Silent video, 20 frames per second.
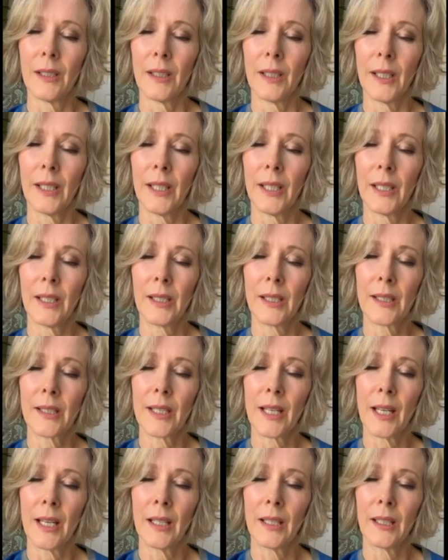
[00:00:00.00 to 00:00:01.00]
And
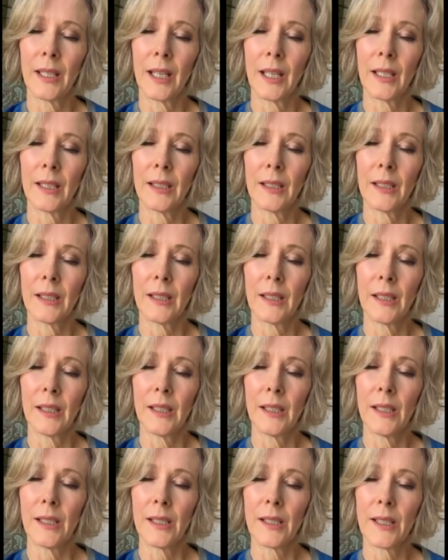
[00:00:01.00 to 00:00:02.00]
extend that
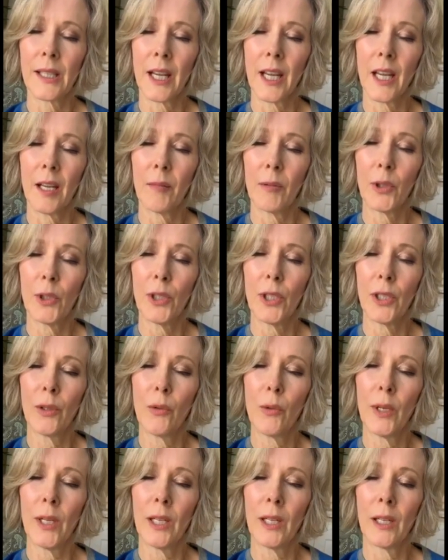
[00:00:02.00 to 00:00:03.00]
same
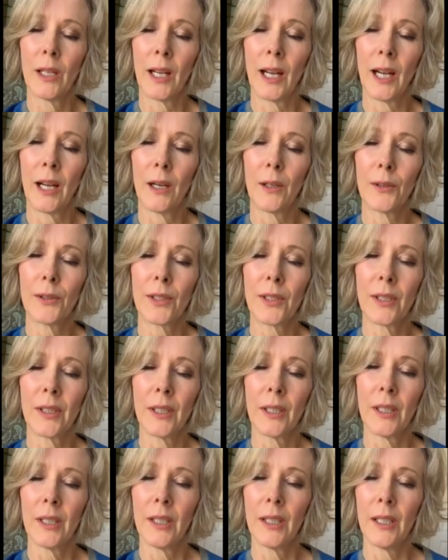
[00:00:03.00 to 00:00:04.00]
goodwill out
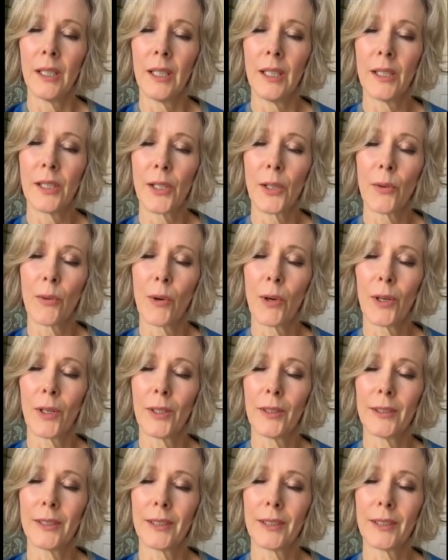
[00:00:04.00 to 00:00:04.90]
into the world.